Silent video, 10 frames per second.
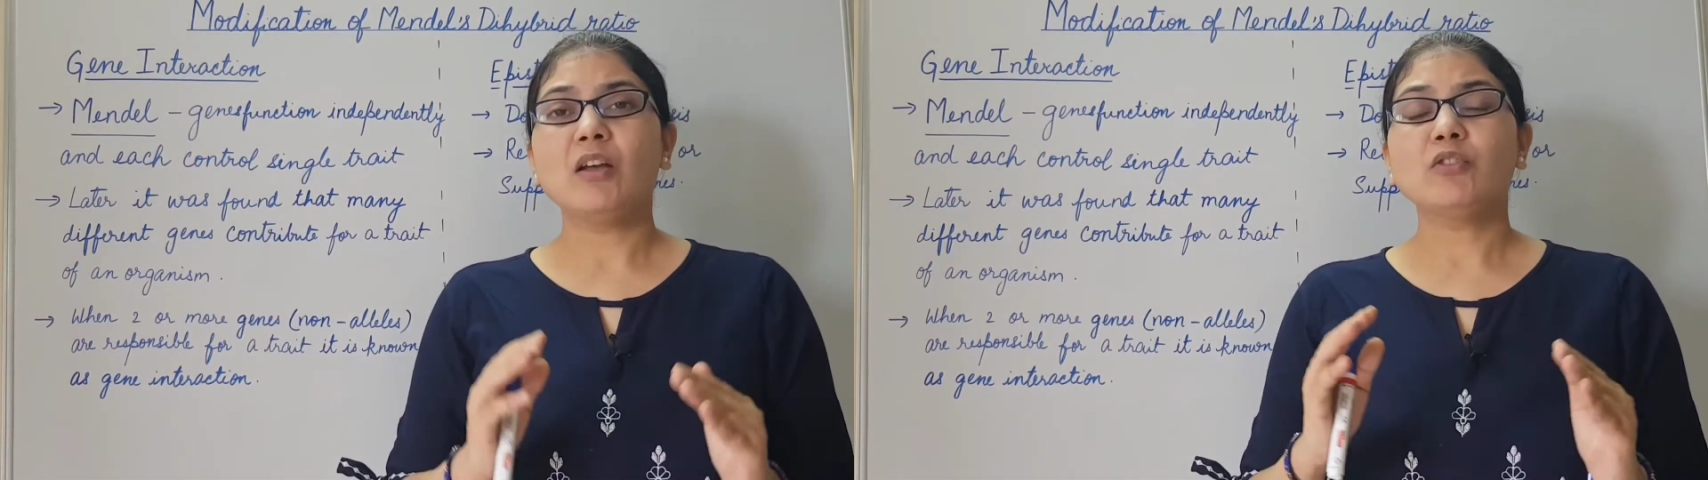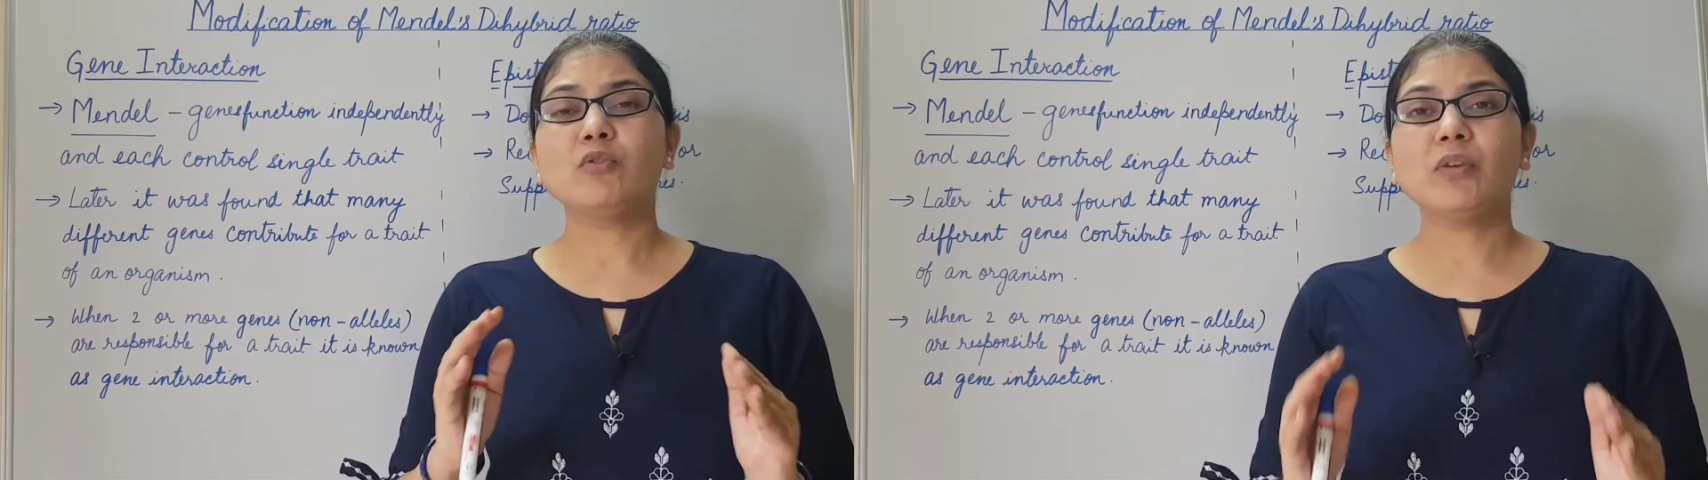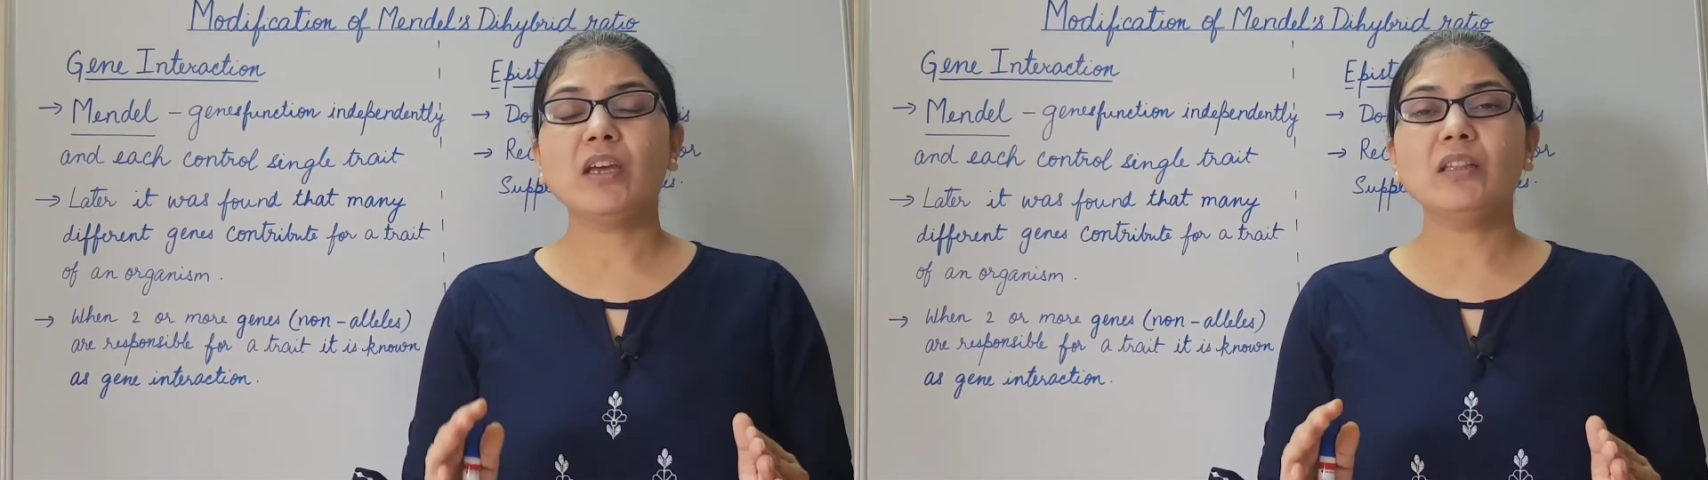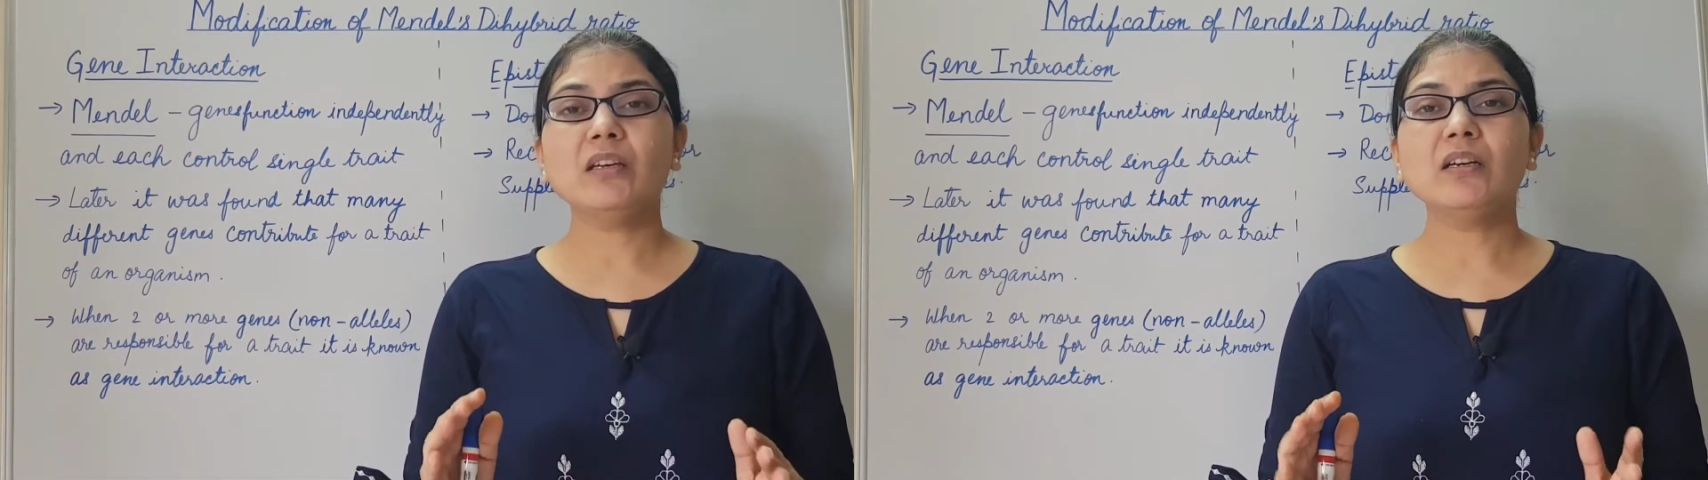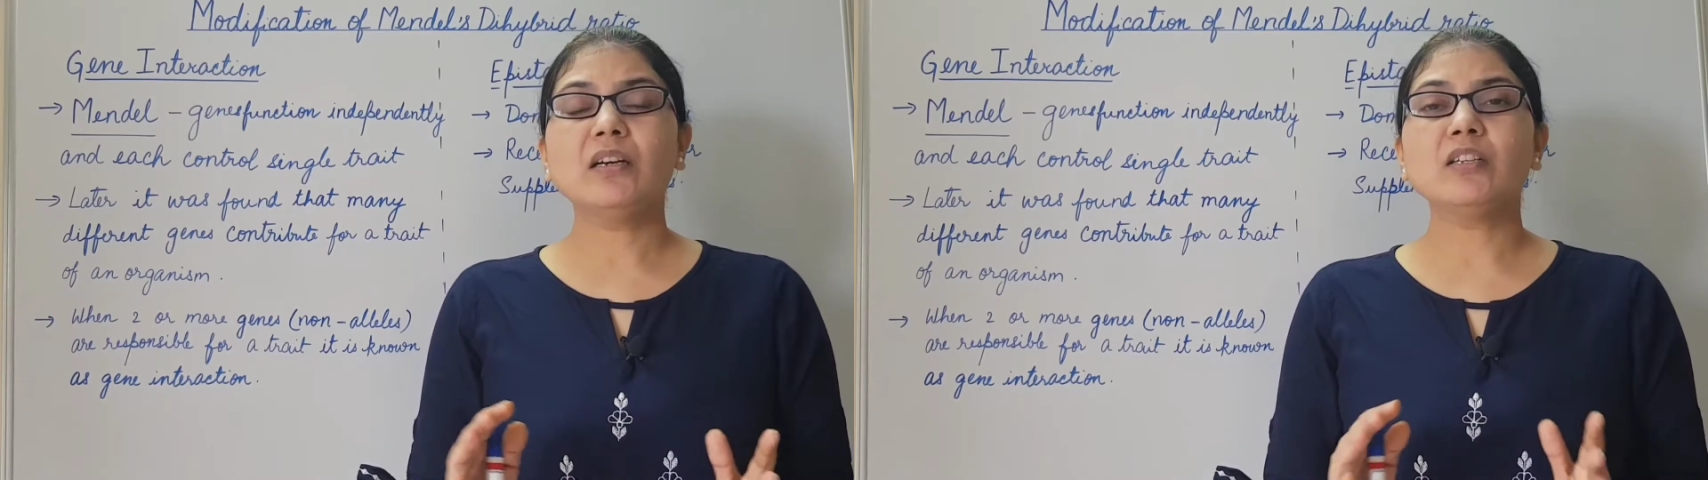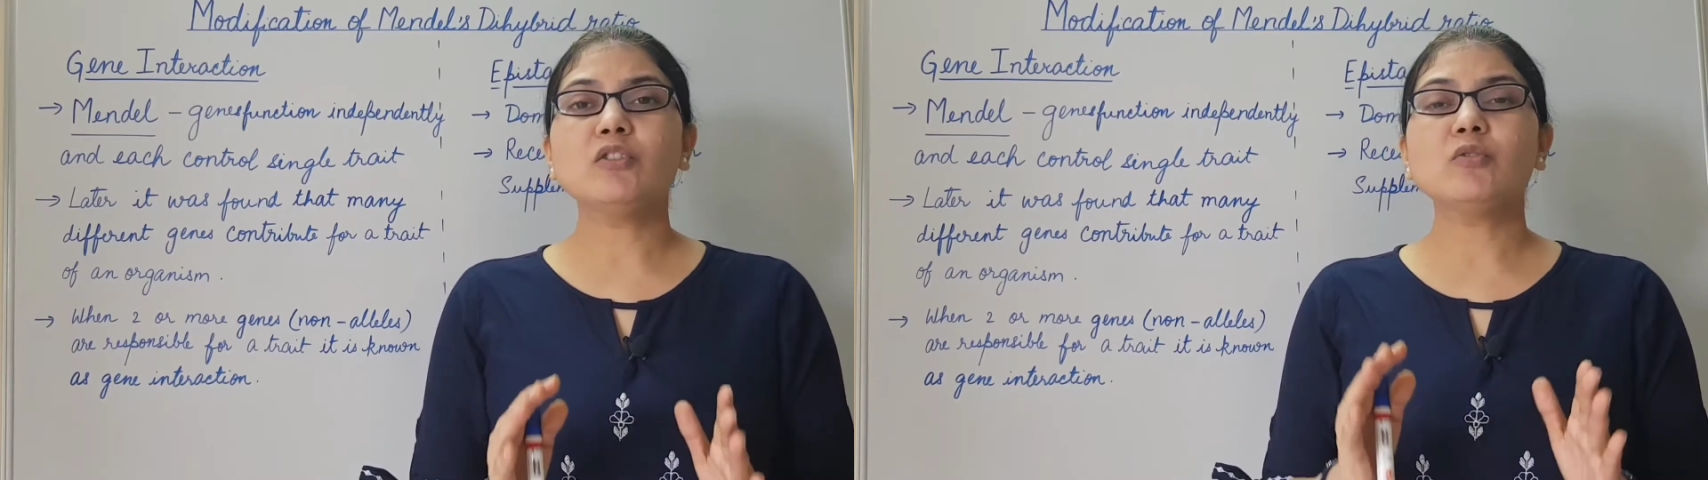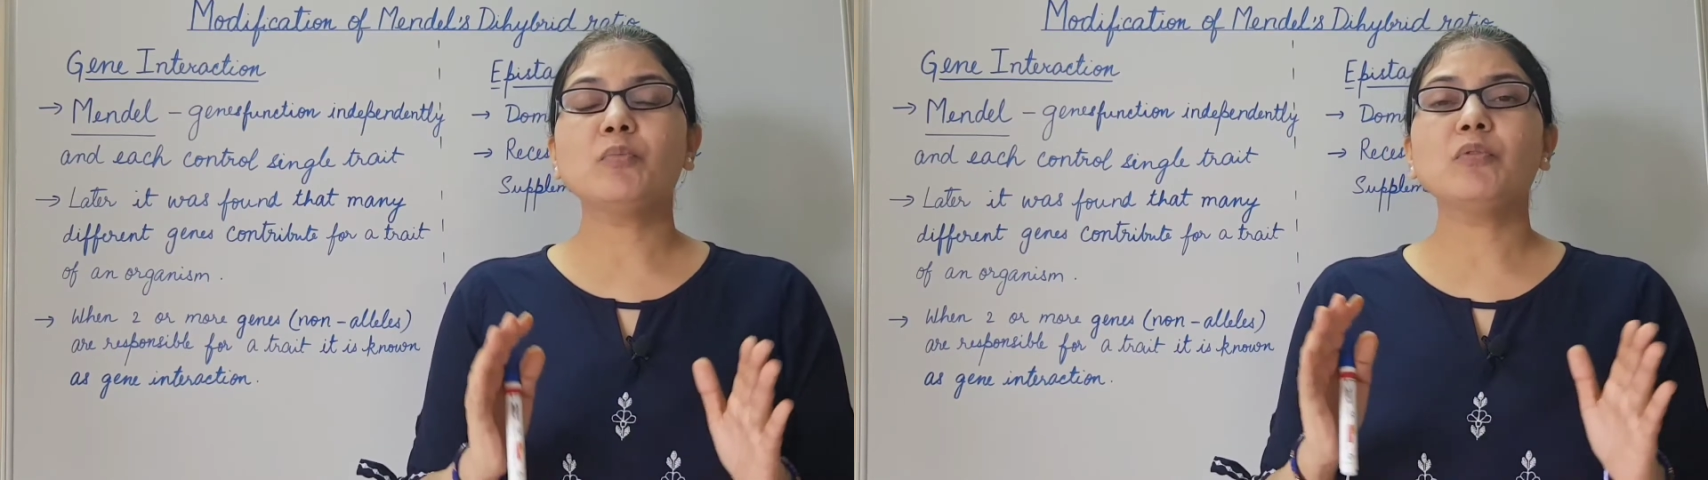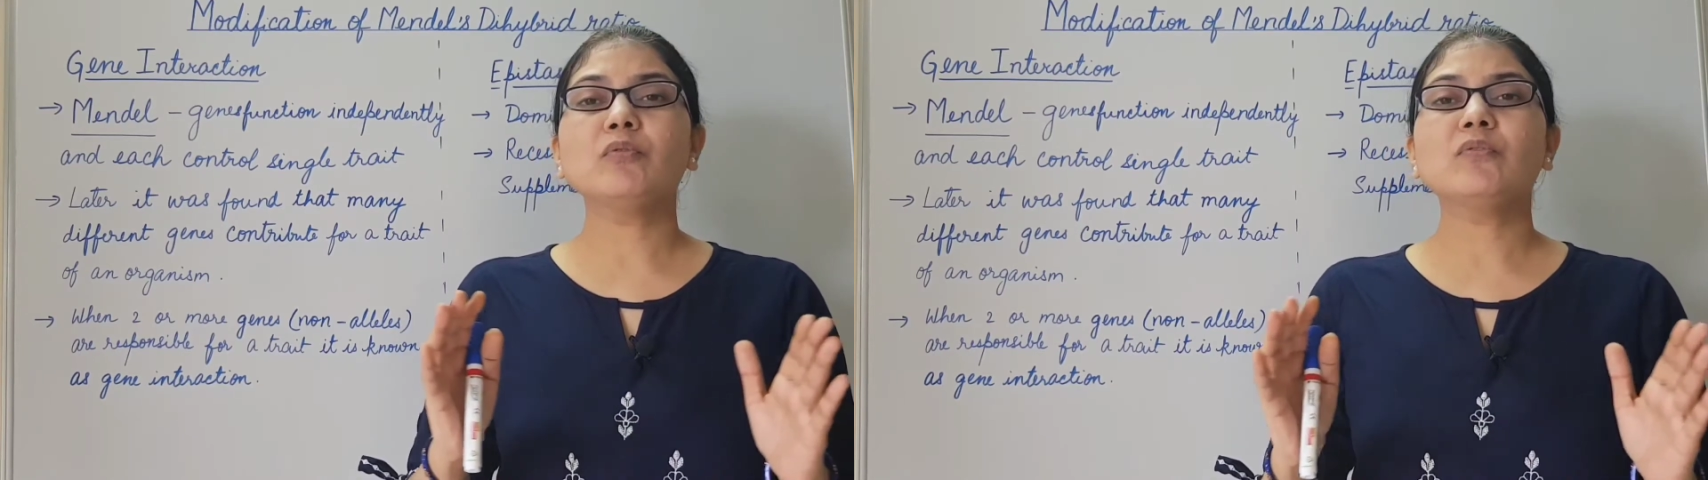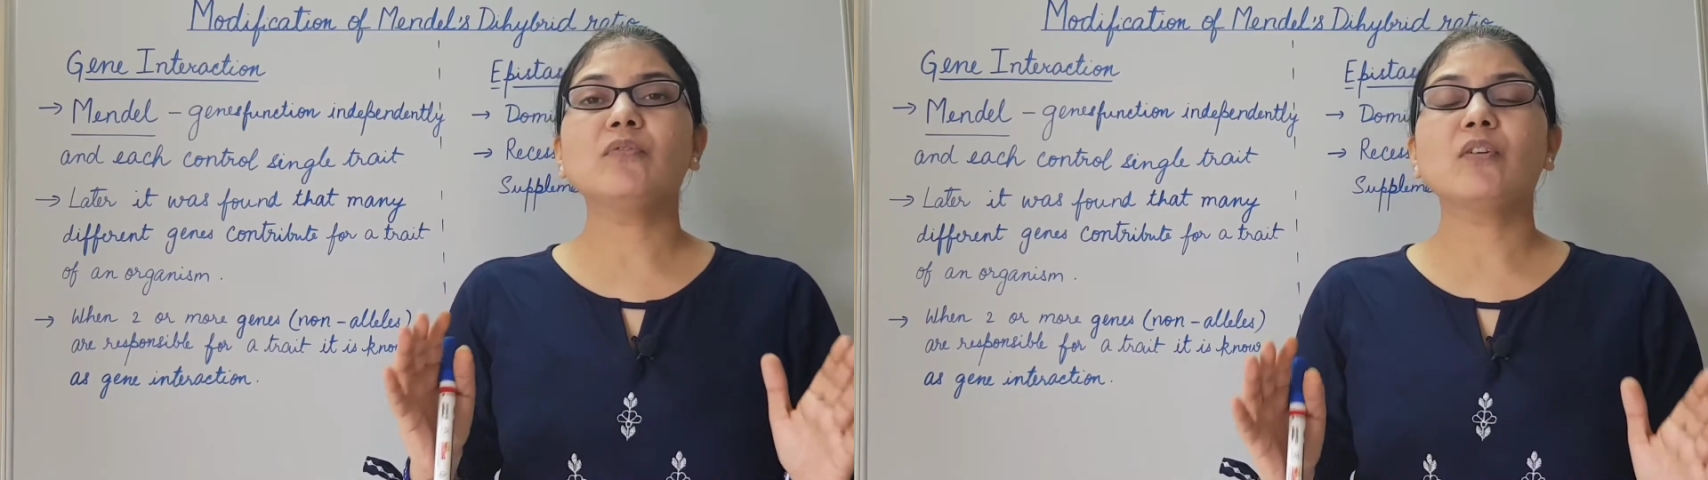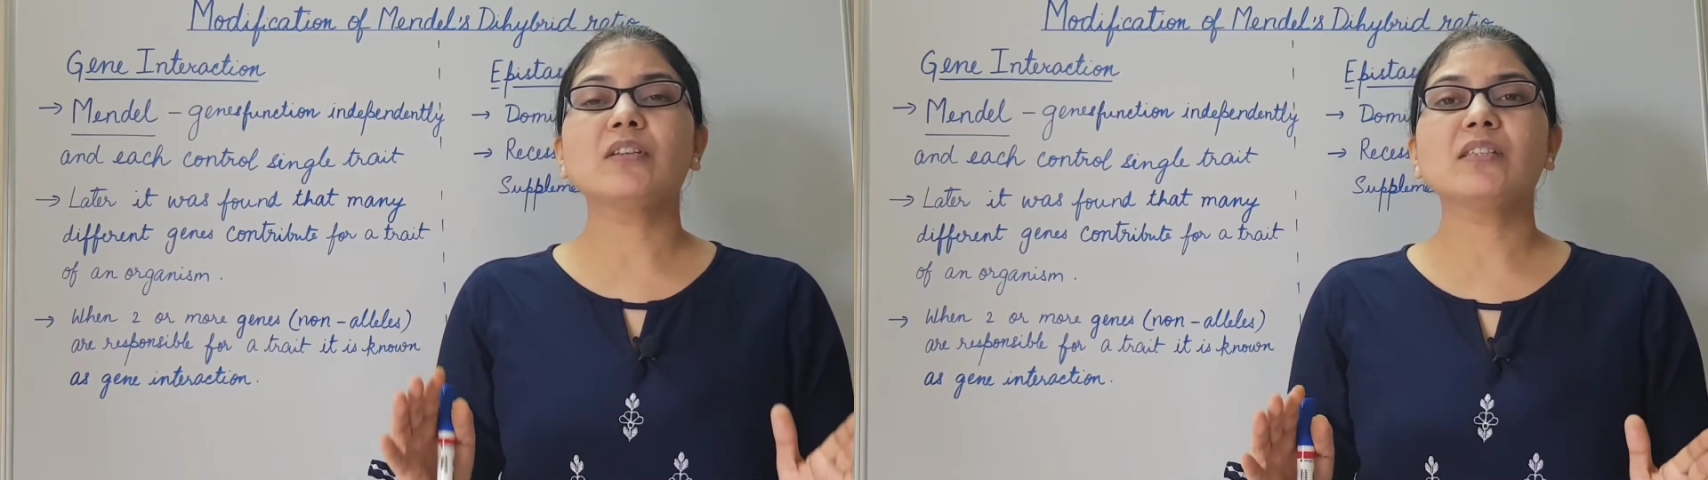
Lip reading: together contribute for a